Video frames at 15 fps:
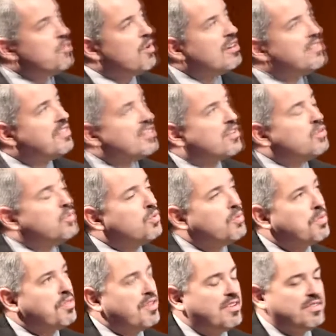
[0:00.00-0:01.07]
One of the
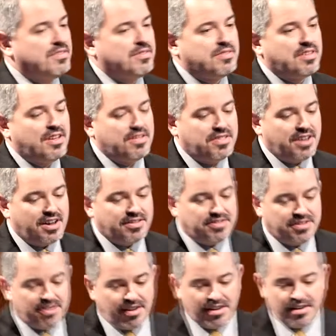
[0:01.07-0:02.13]
cool things
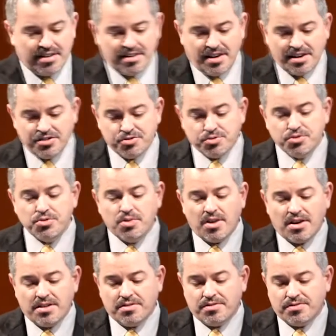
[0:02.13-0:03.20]
that I drew
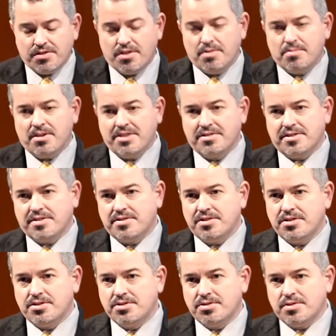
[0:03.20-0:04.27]
on from my 6
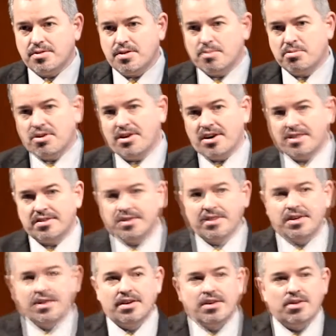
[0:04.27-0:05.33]
years abroad
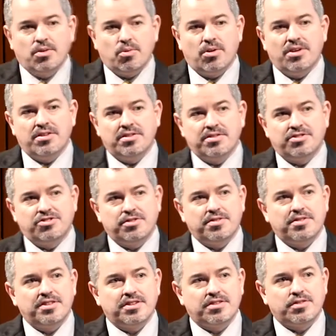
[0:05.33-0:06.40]
was
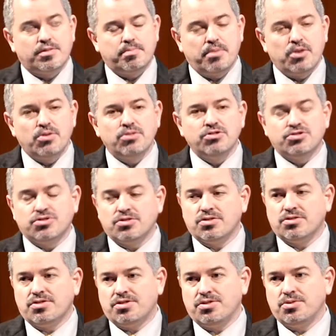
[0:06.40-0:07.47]
just the
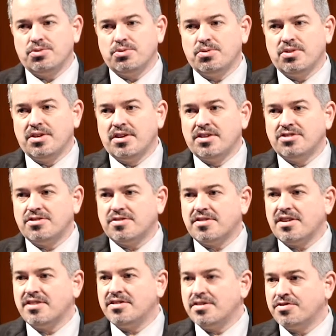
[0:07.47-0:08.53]
exposure to just
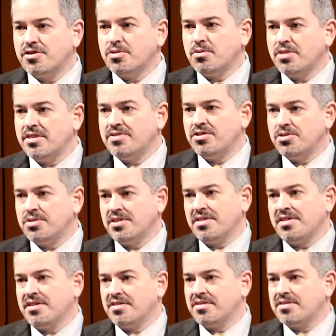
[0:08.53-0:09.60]
a different way of doing
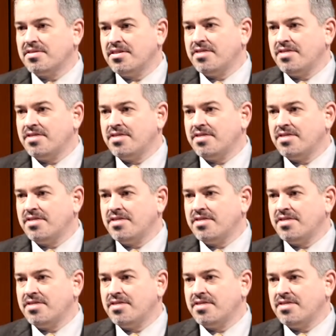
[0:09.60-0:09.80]
things.